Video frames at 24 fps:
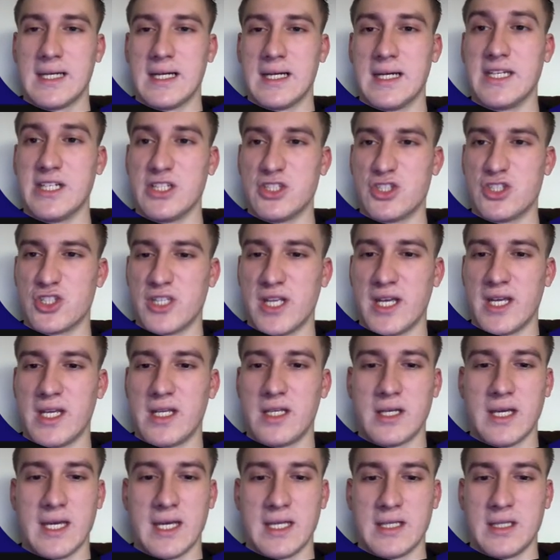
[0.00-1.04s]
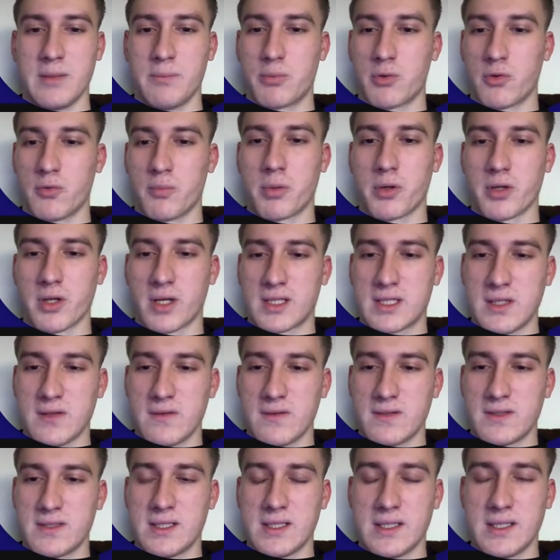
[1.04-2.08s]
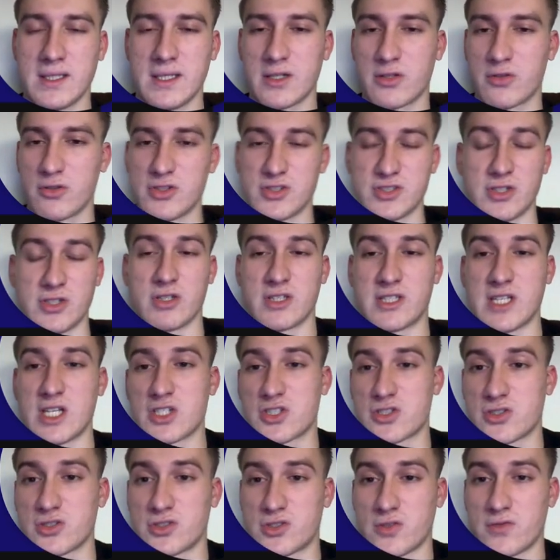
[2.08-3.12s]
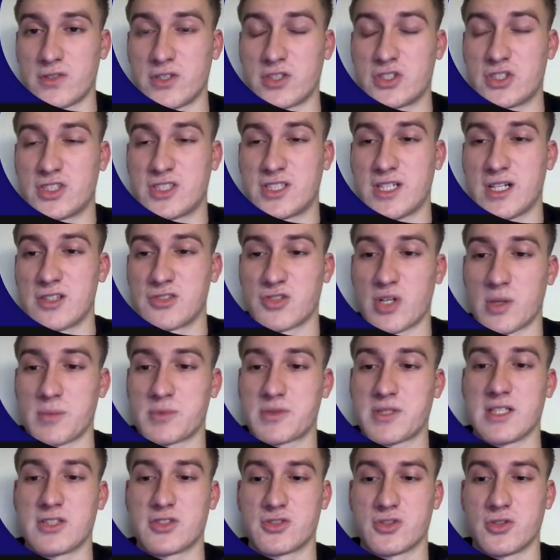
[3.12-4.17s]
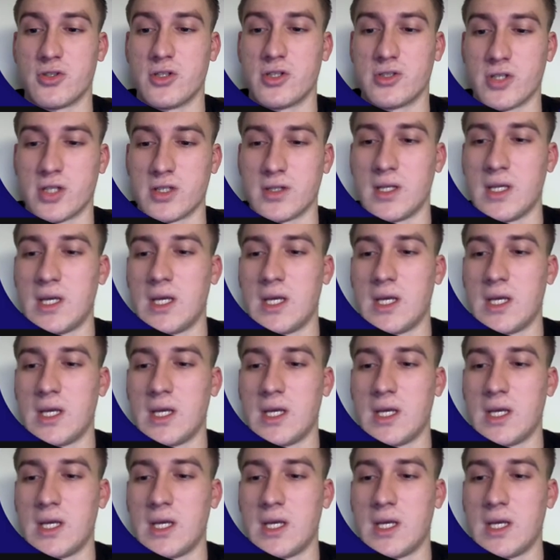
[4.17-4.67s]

each day and improve productivity, increase the retentions of the sales reps, and so on.